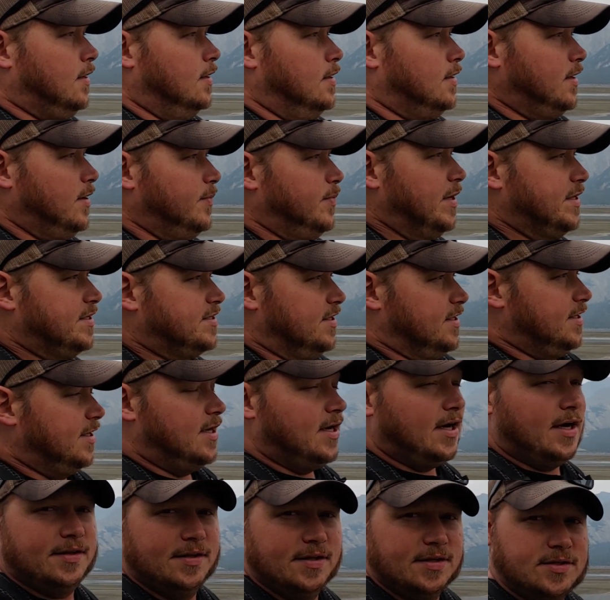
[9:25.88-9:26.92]
it basically
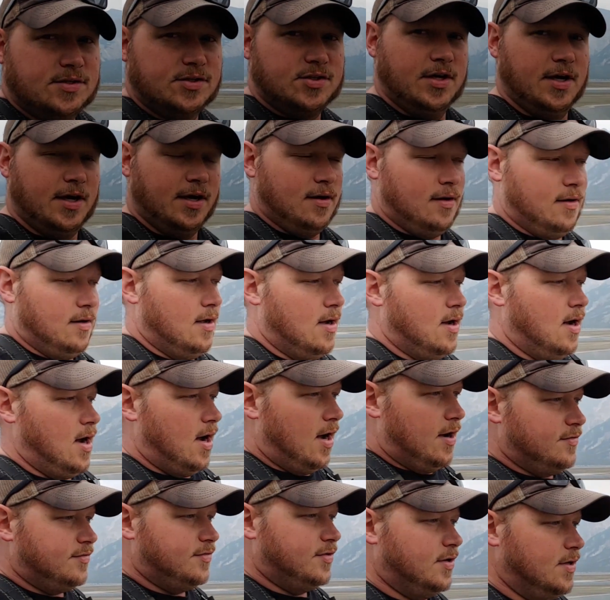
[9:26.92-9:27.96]
cut this channel
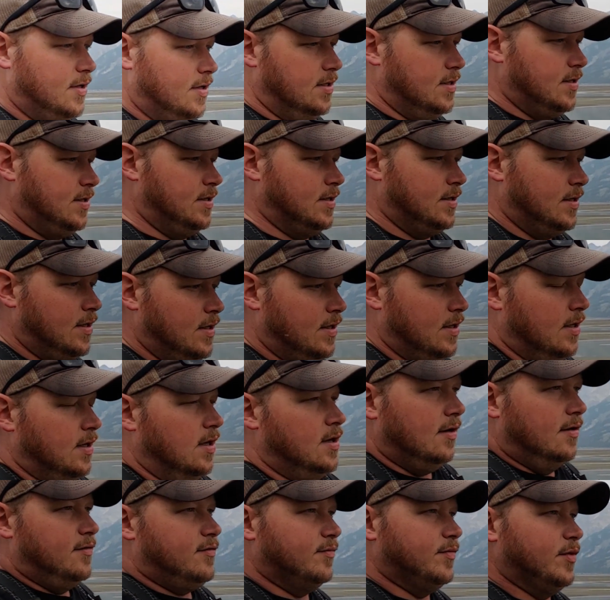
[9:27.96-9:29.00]
off
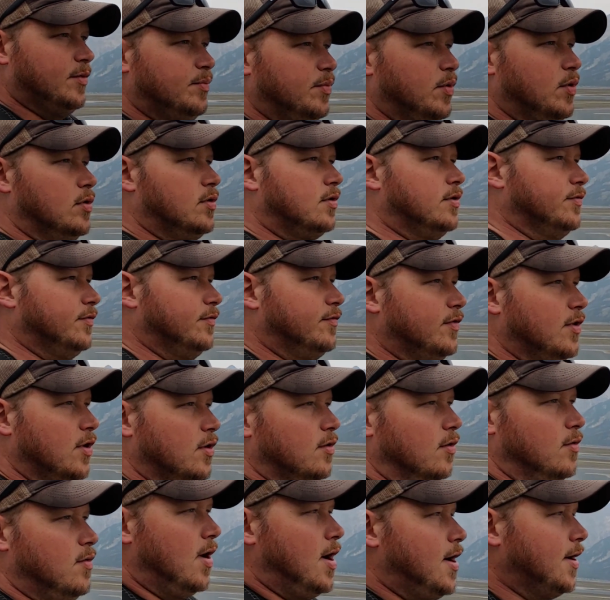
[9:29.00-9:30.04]
from the bulk of the
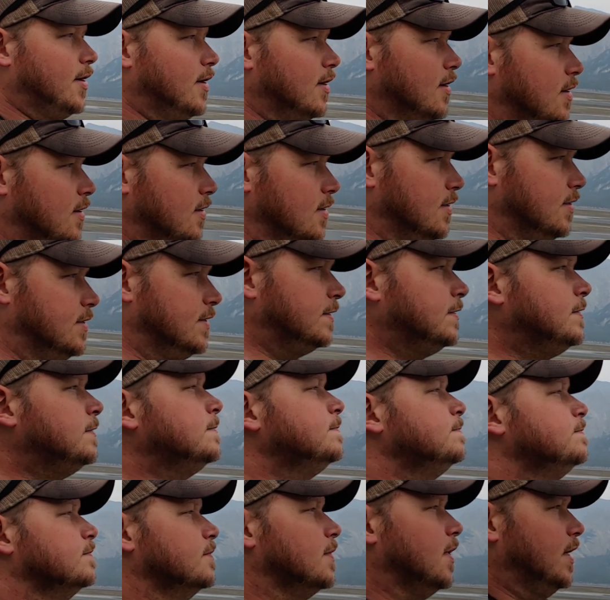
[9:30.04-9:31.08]
flow of water,
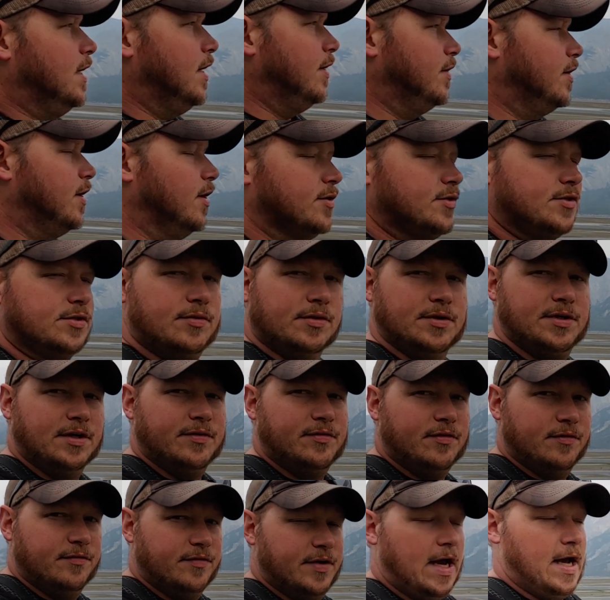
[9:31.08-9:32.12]
and now it goes through a
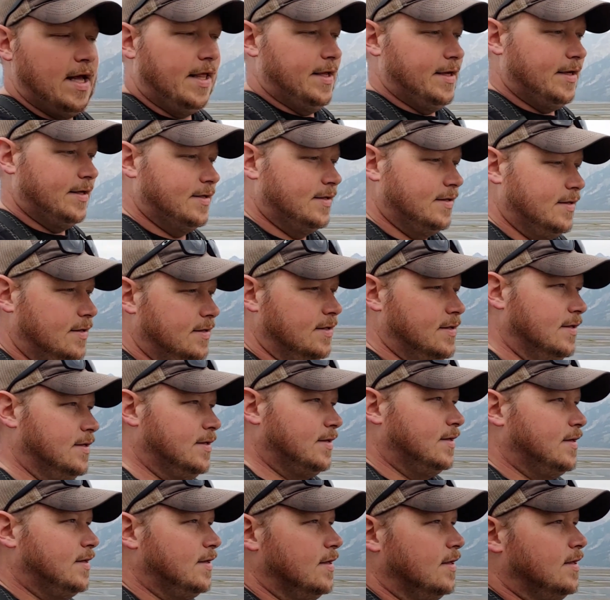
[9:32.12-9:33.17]
different valley.
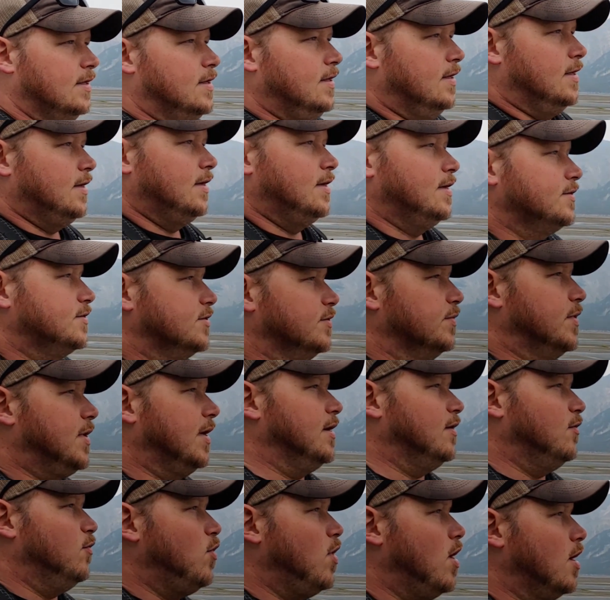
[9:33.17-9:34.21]
So I'm
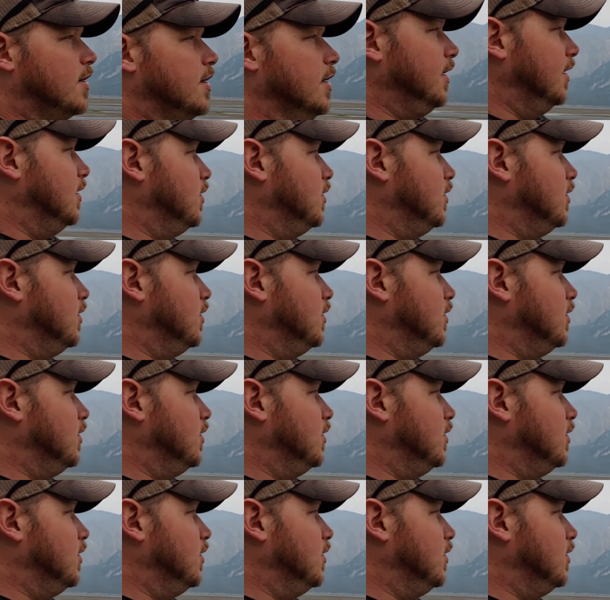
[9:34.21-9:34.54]
kind of walking an